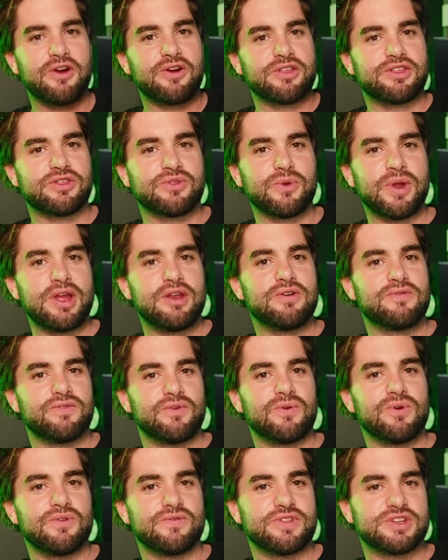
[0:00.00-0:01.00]
thread of
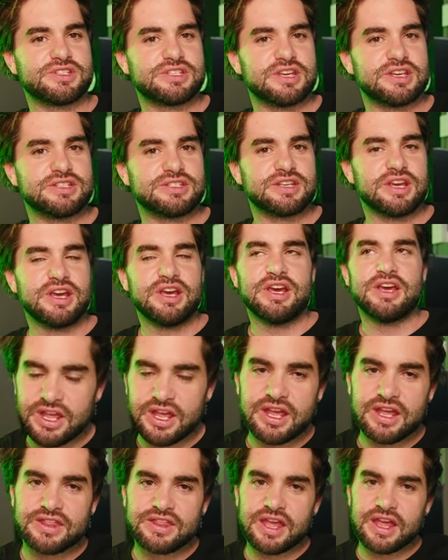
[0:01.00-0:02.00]
all of this is,
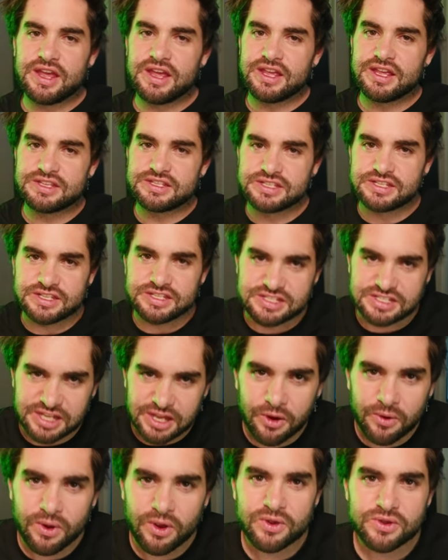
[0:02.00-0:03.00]
there, there is
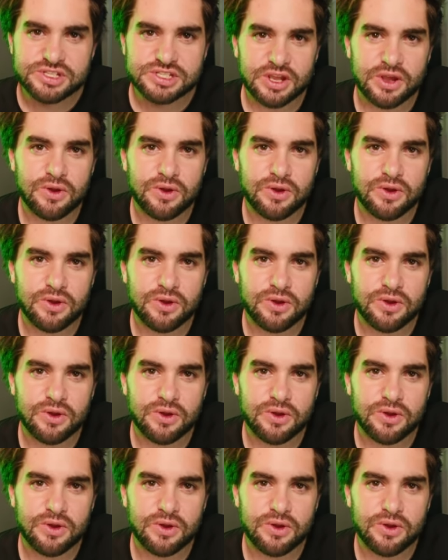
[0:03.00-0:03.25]
zero cell